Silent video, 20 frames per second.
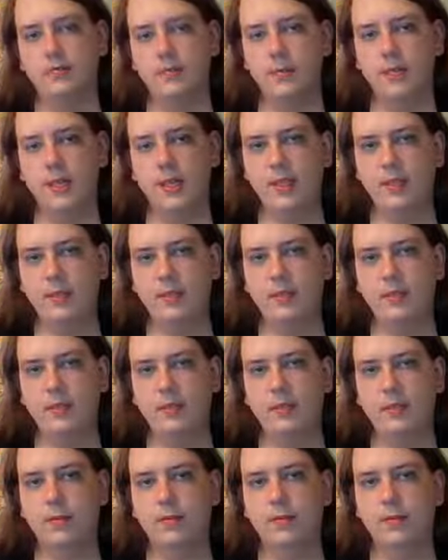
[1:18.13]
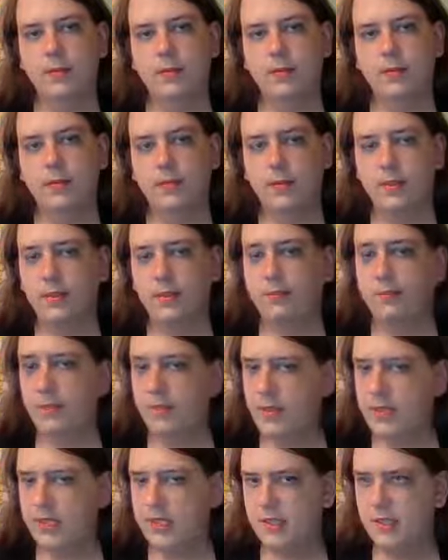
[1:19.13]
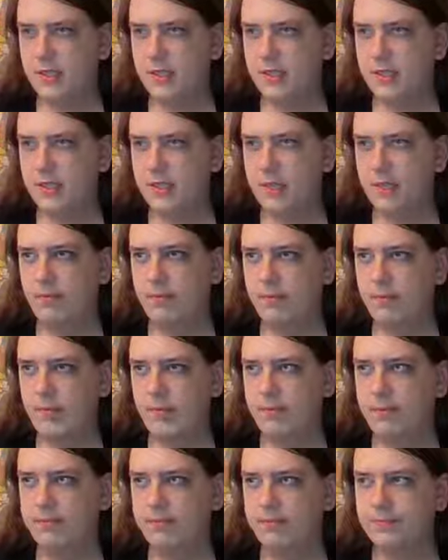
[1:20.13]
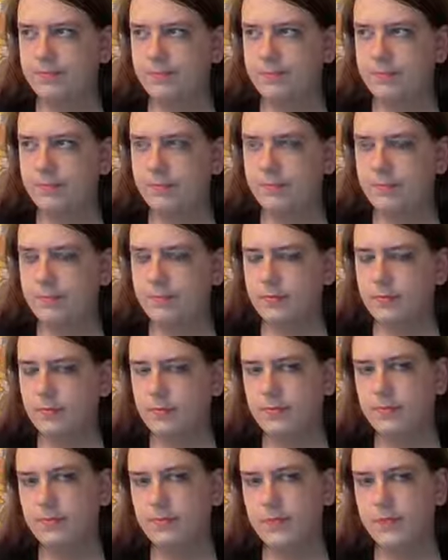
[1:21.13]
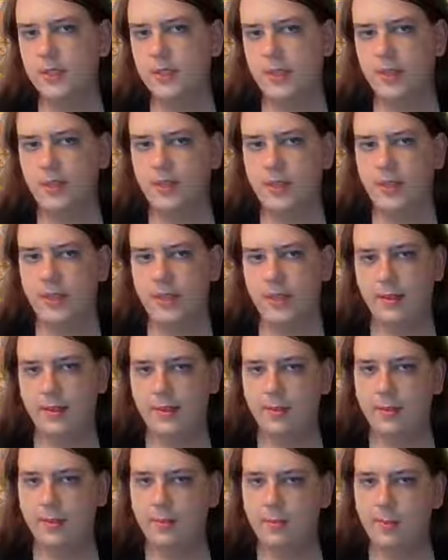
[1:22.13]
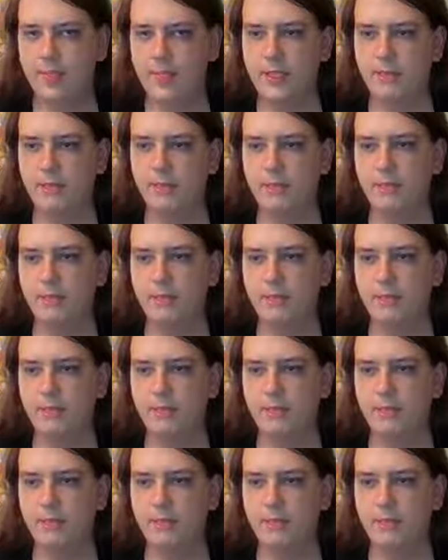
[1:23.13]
Of course, this information is generally not intended to be